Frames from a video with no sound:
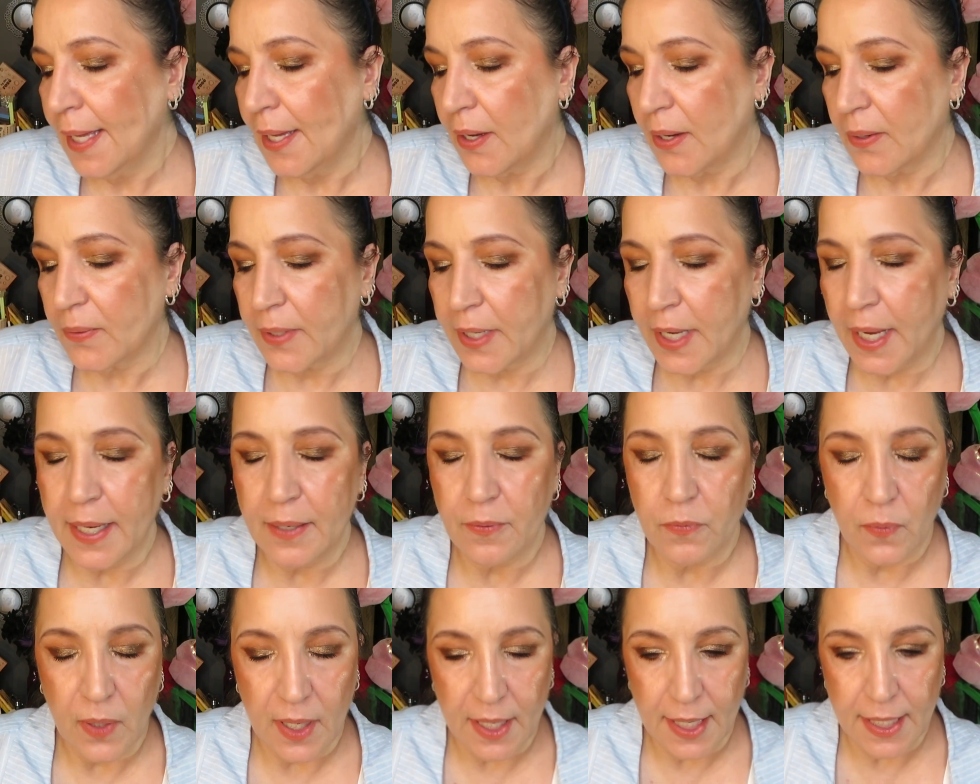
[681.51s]

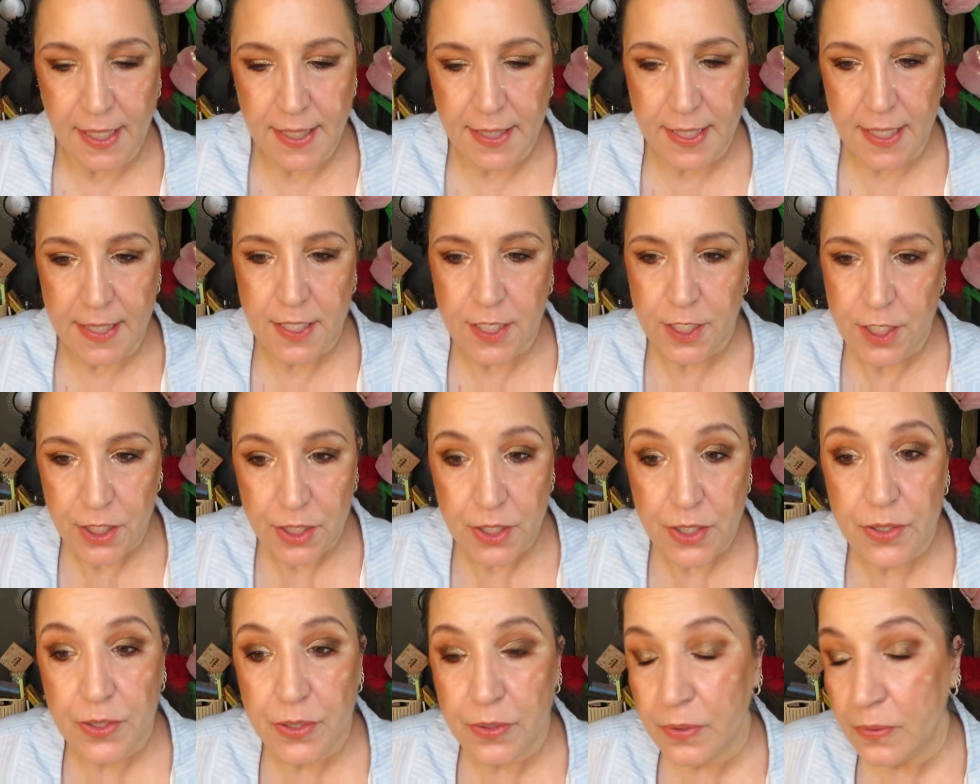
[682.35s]
Okay, what I did
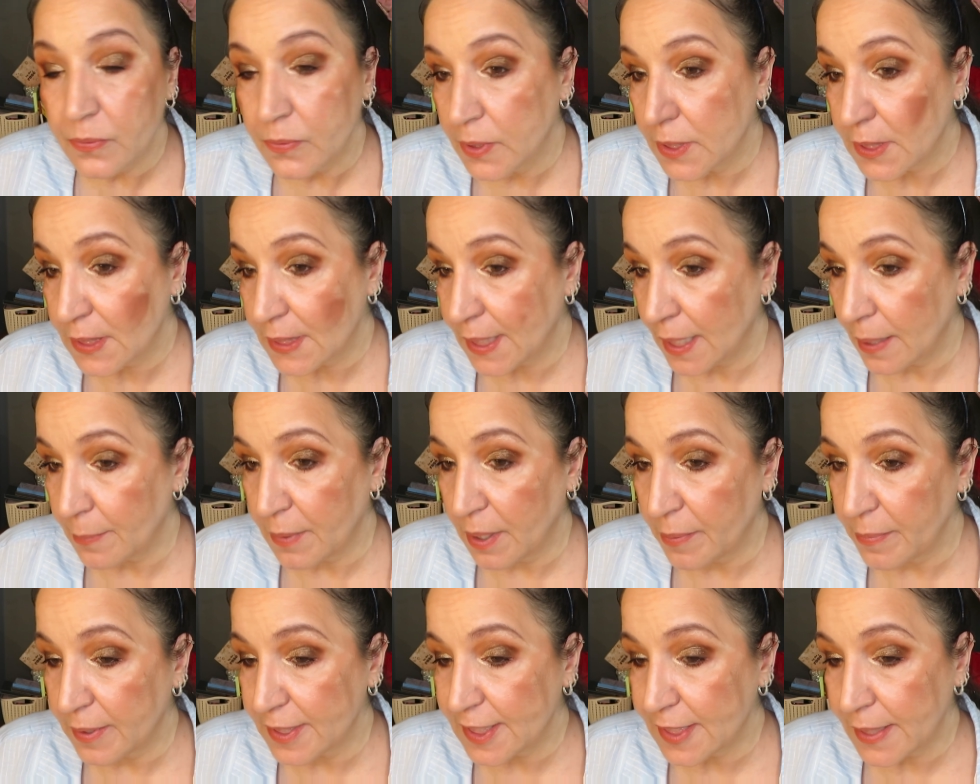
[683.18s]
do was get
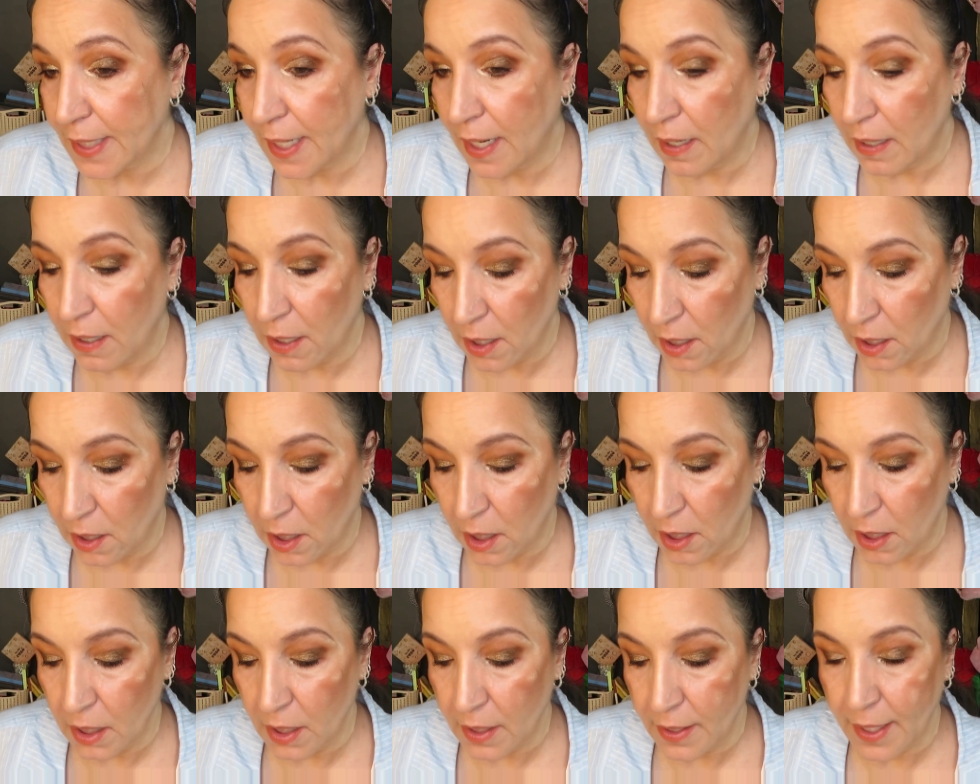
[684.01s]
my mascara
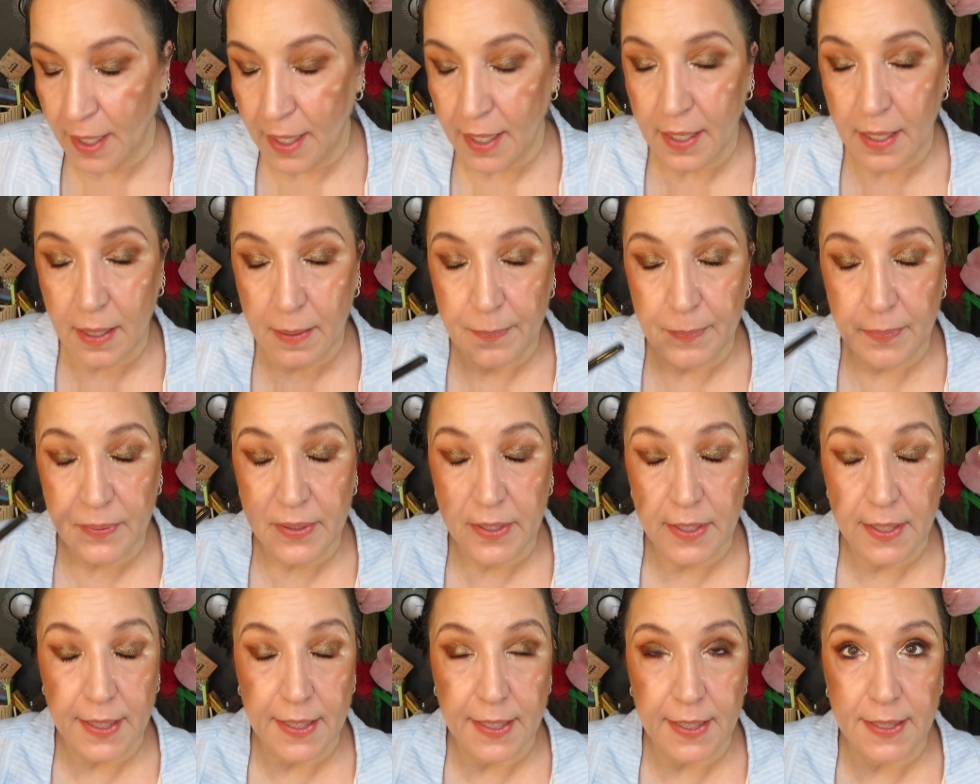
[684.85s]
on, and I
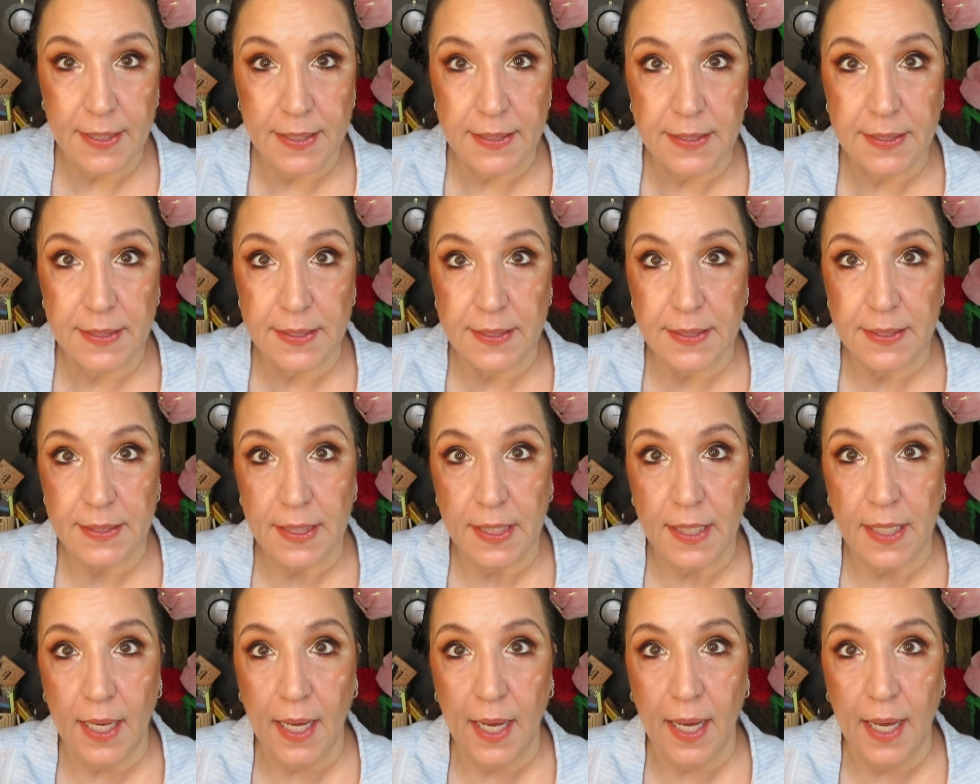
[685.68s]
put this